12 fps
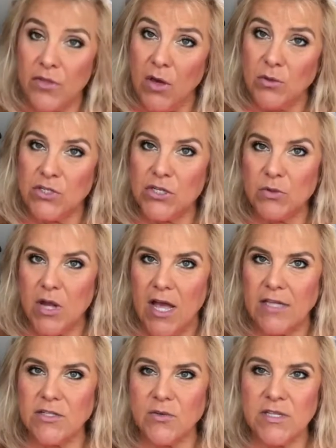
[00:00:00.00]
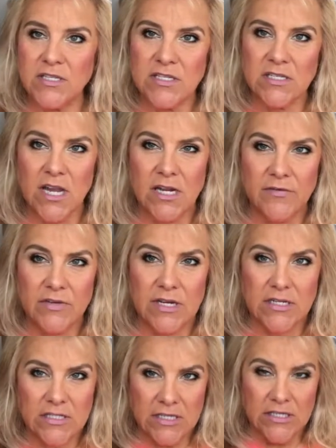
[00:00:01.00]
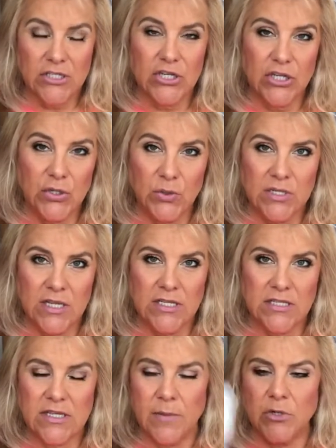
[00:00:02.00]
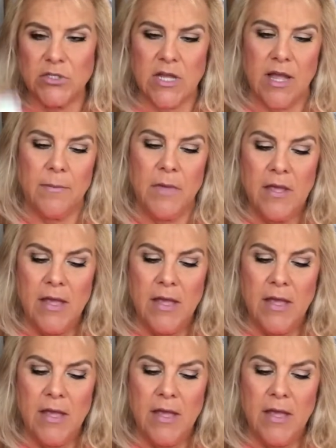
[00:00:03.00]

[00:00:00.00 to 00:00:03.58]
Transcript: Those do not. So this is kind of a nice thing to use in the summertime.